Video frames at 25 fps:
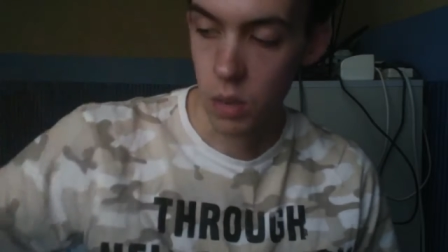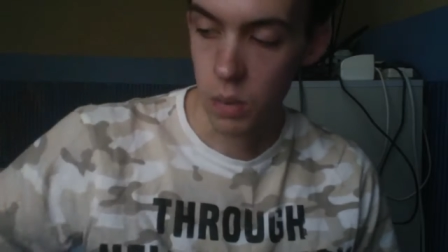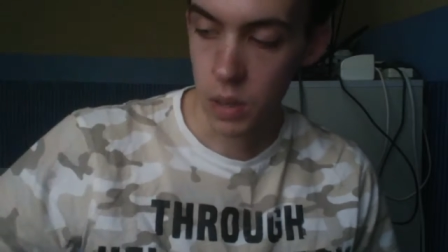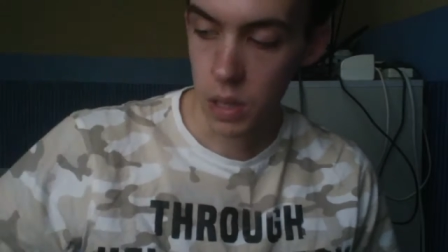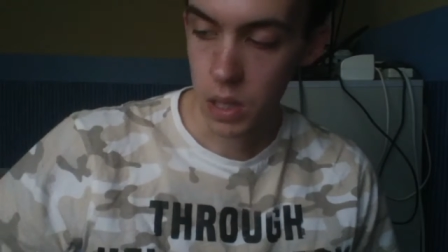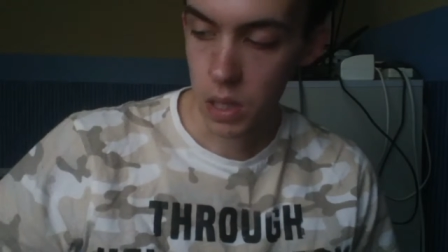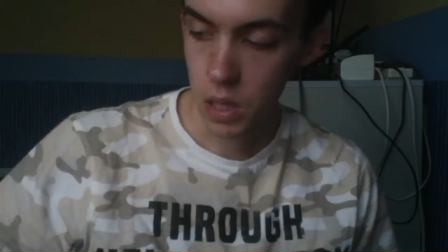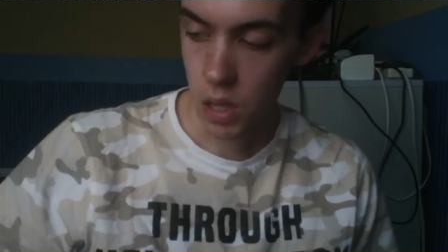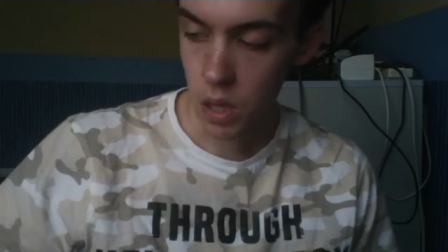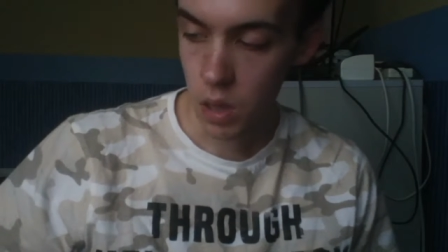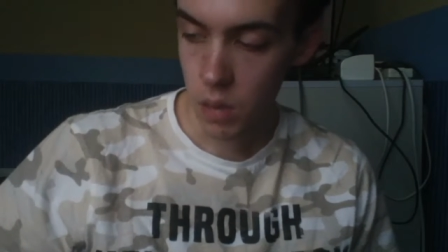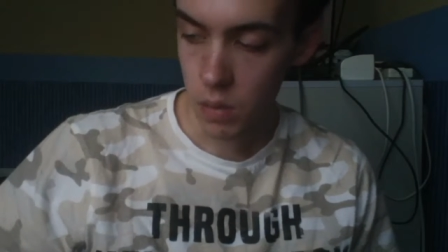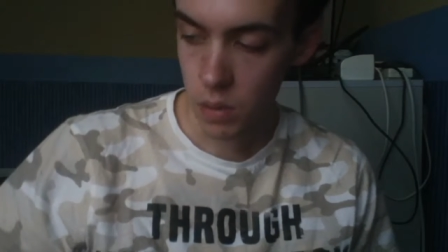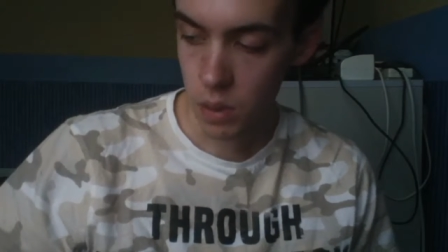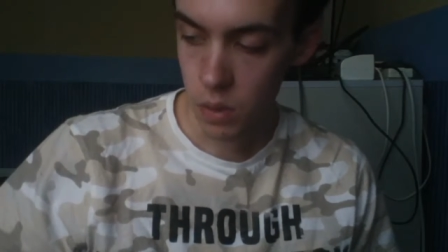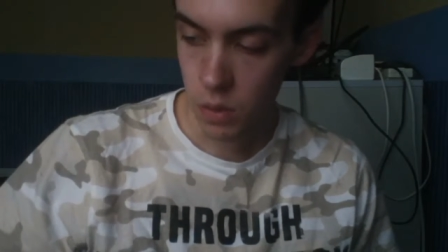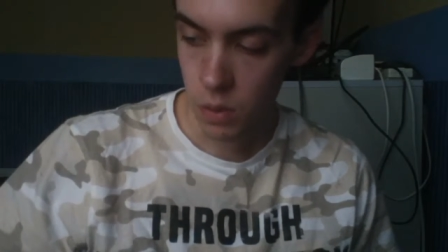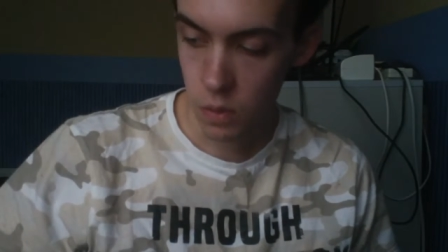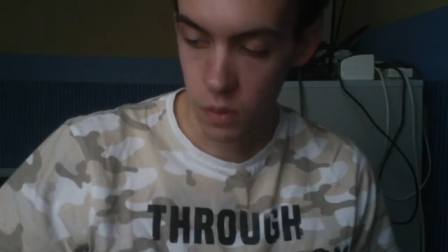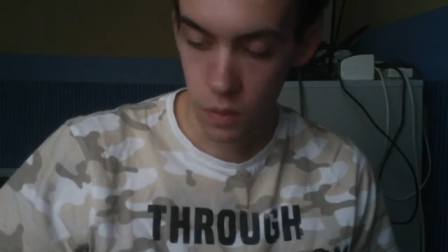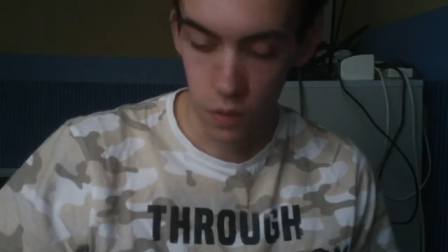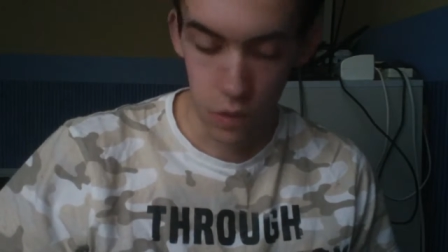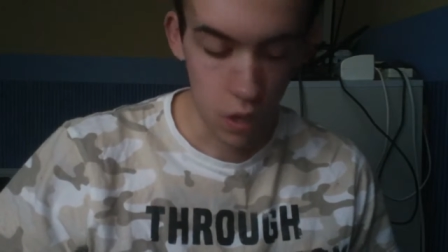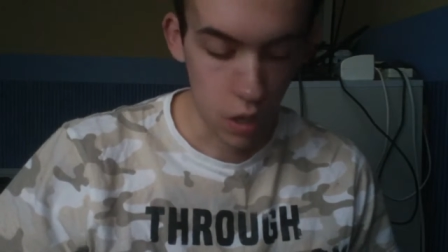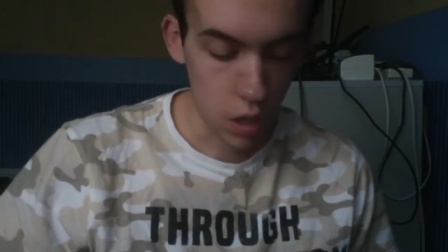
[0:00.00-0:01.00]
I picked it up, but it
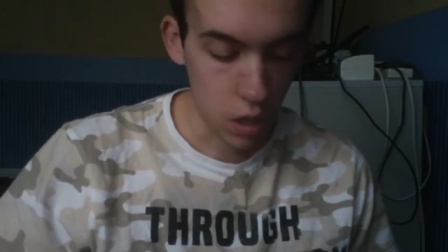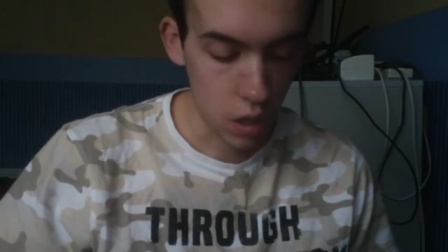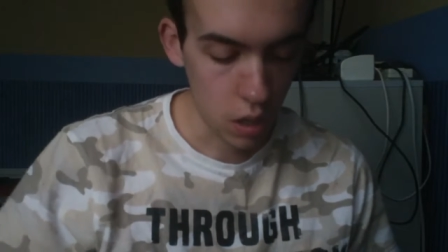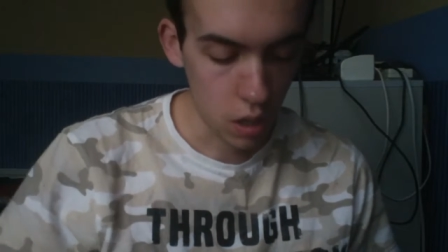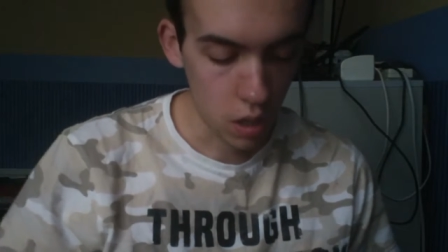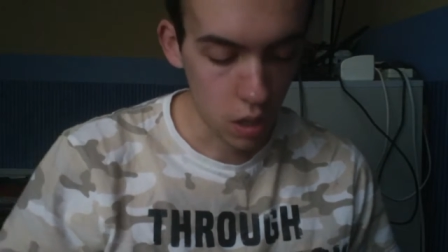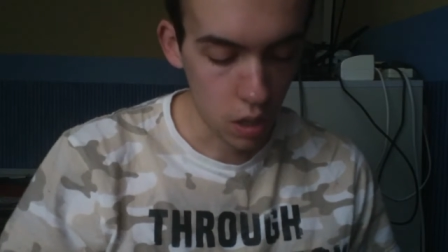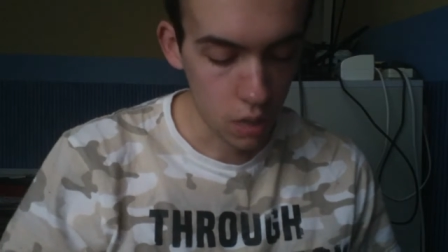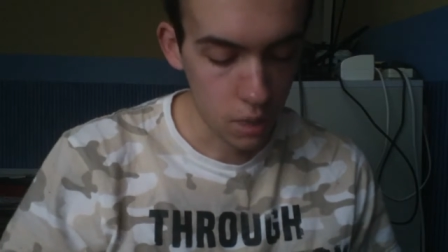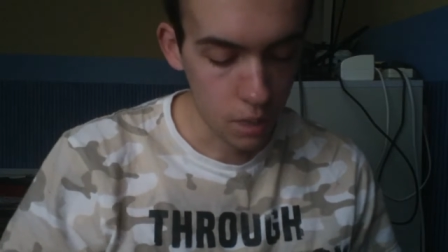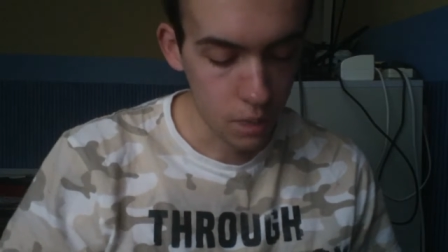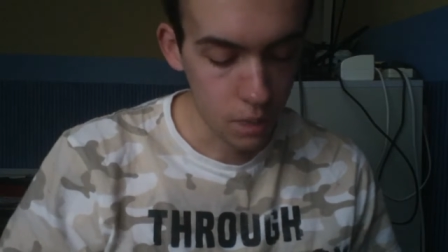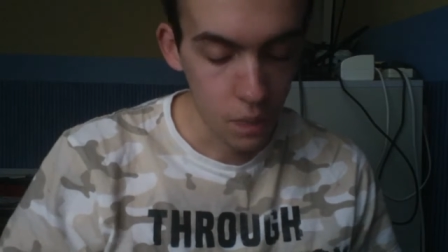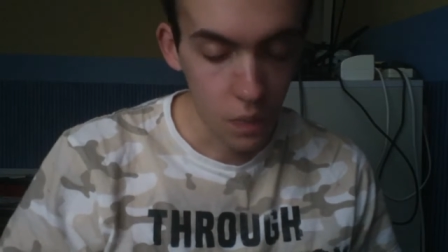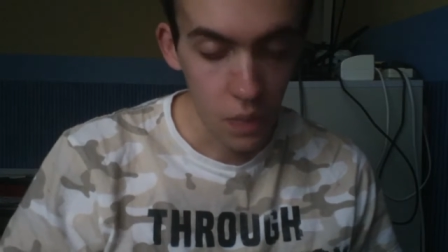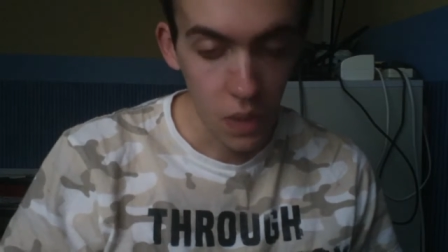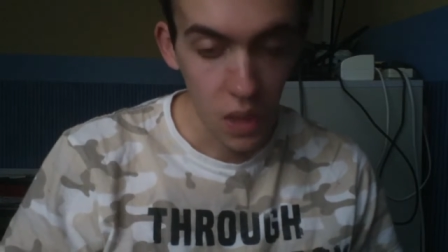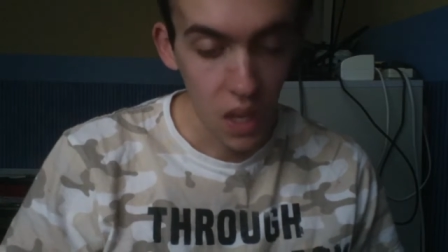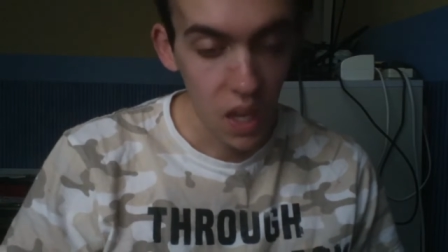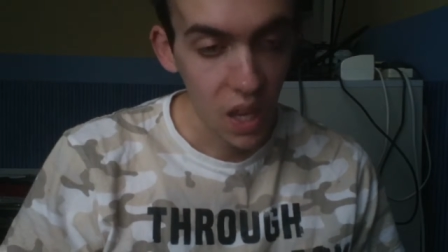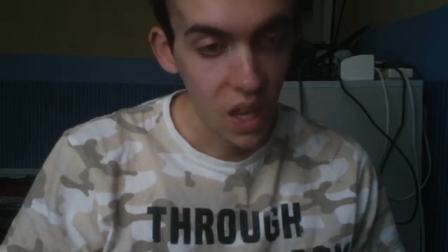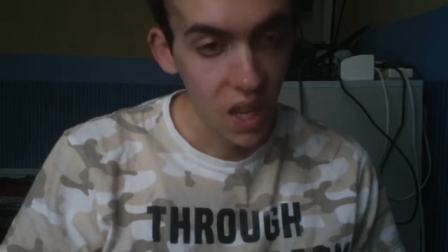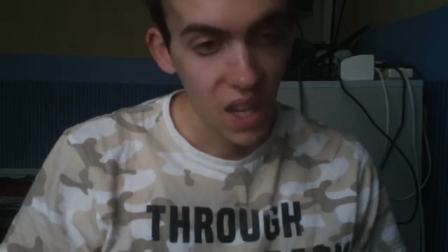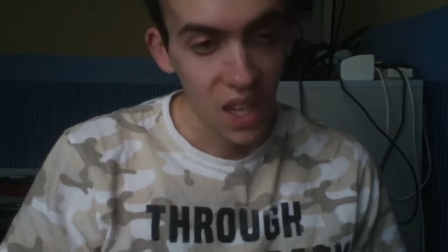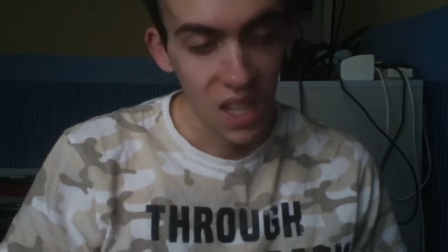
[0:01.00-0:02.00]
was free. And um,
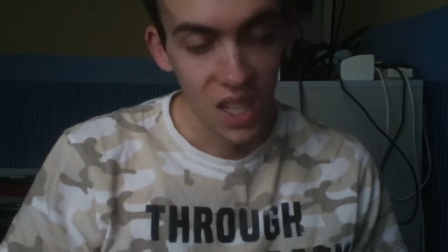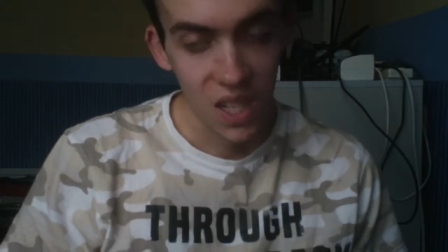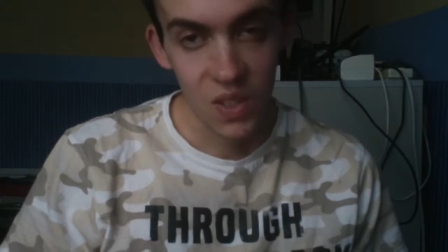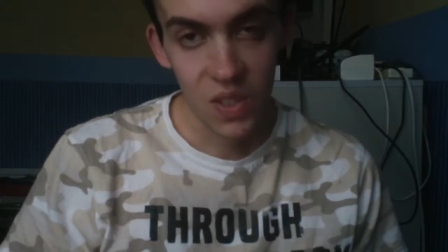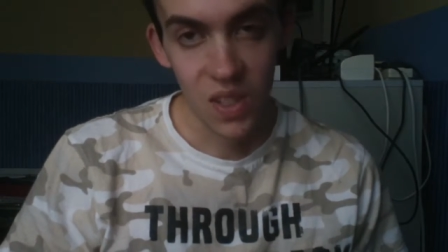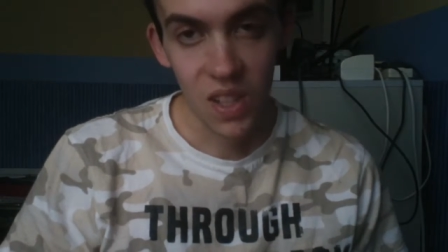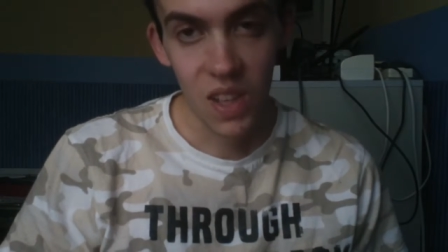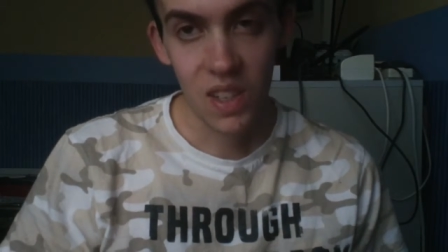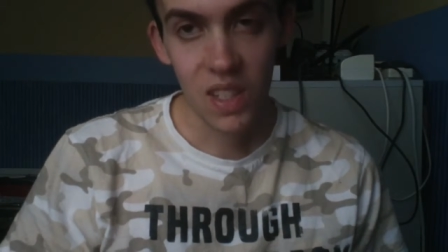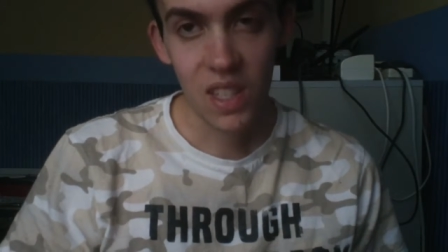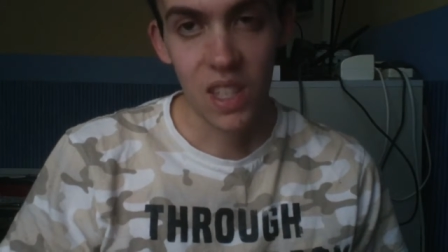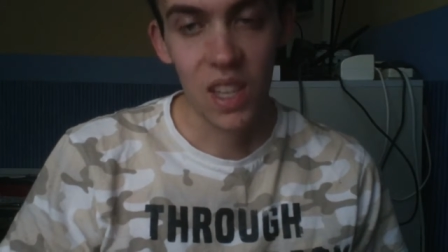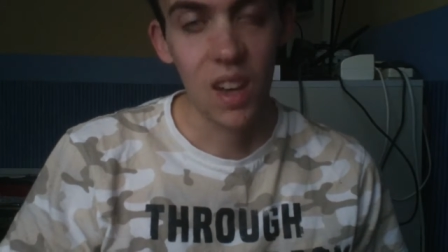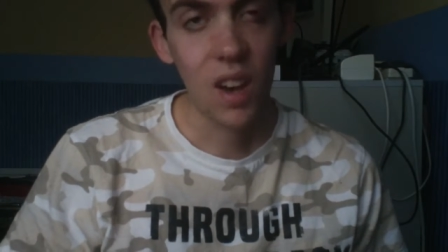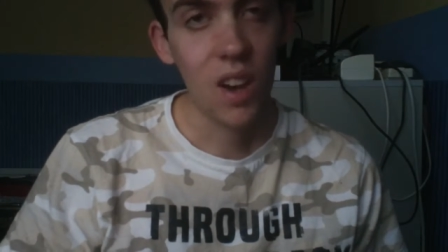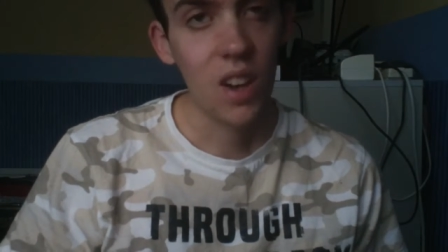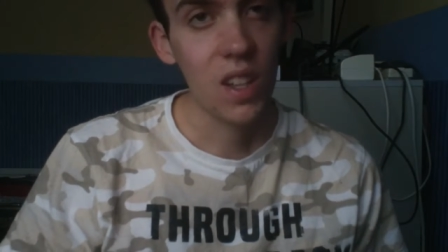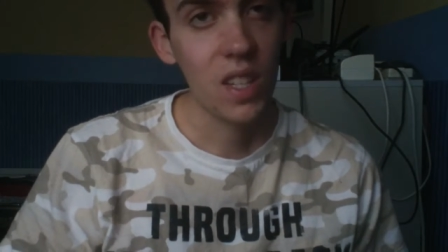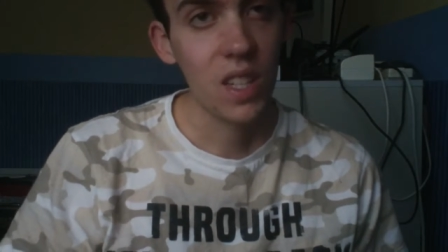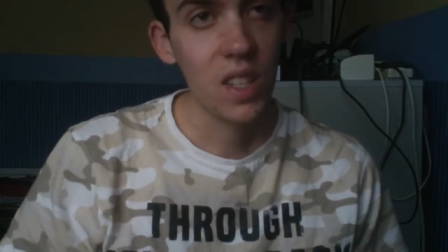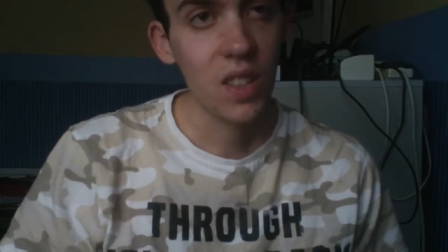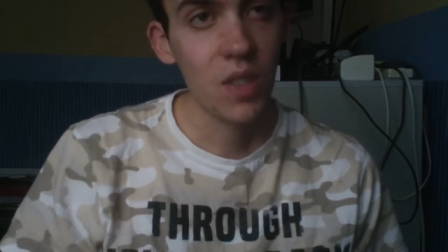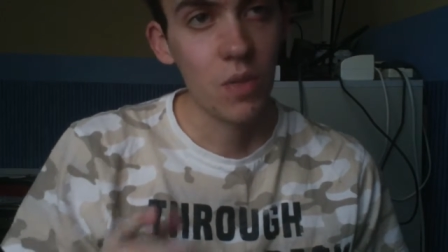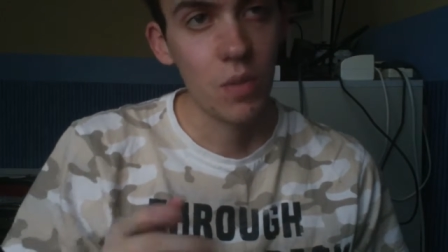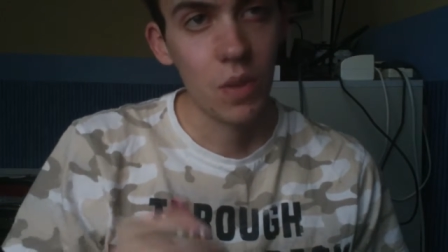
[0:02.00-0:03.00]
she was like,
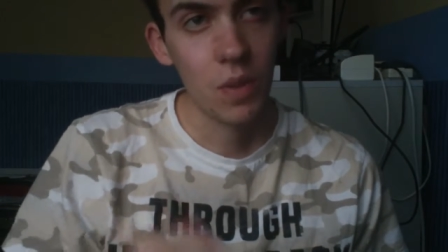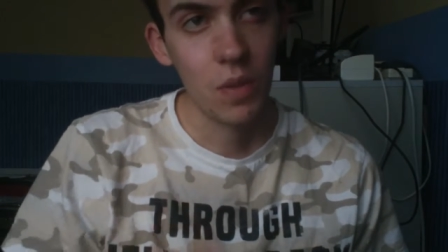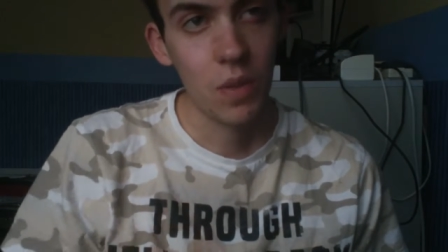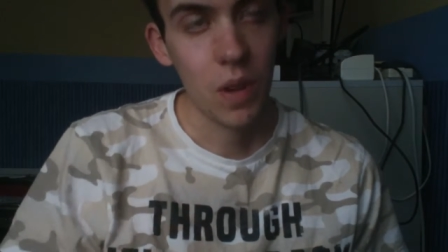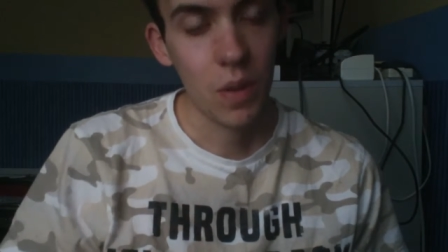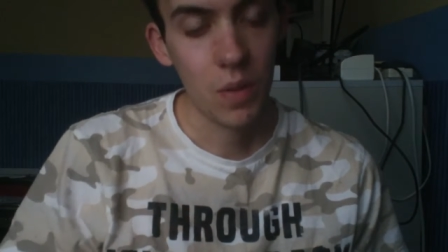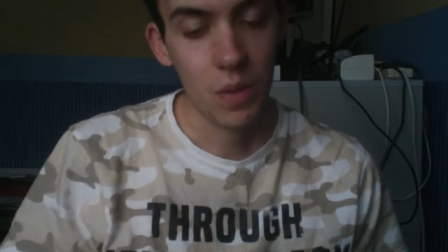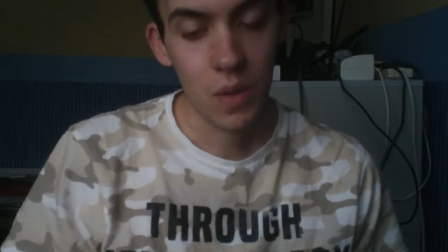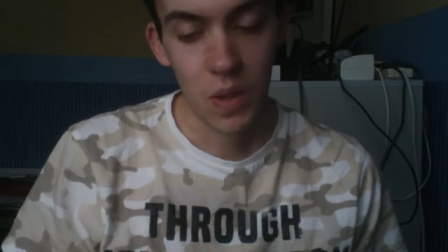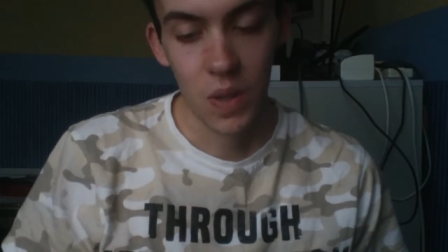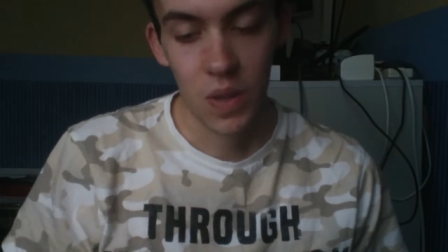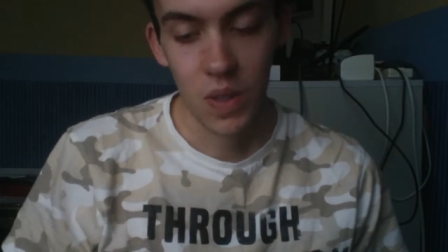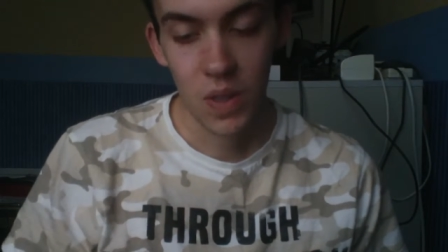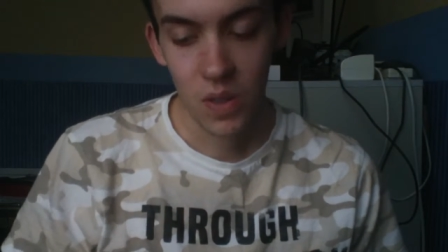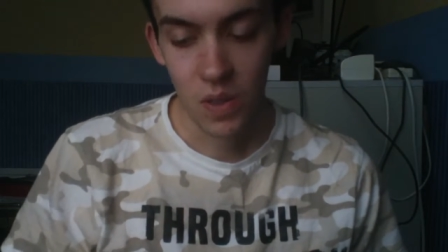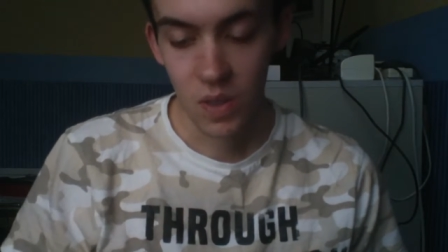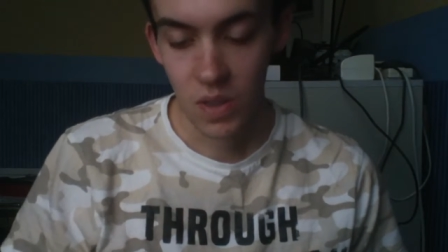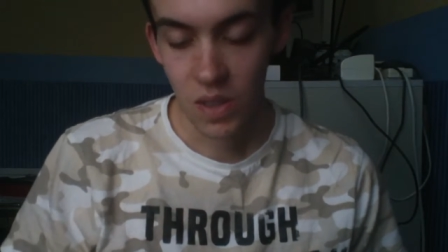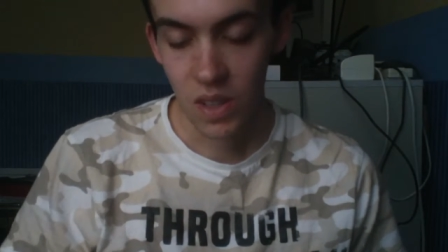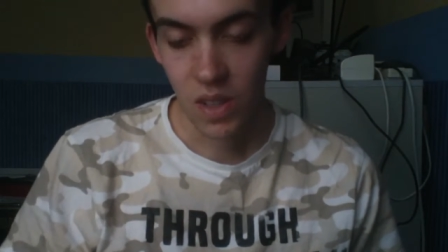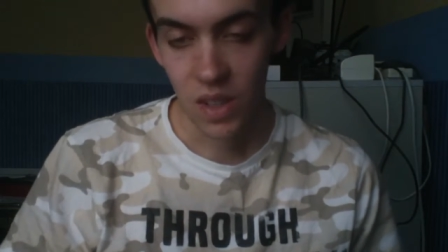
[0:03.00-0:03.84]
I've seen you in my rehearsal.